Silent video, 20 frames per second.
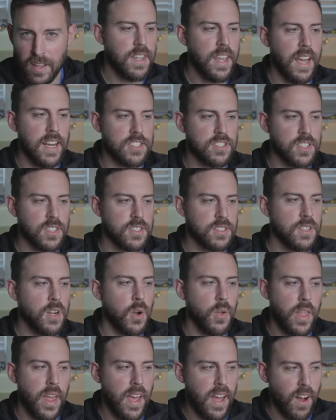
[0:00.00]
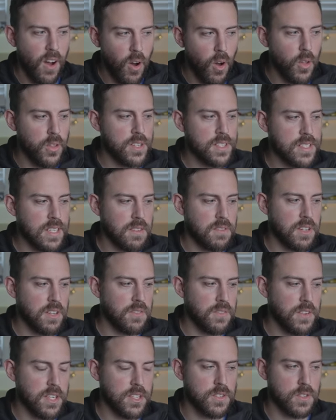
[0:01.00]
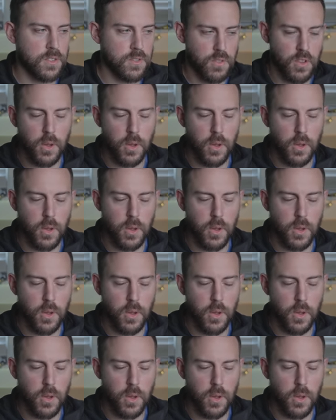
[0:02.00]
Yeah, just know that all the safety features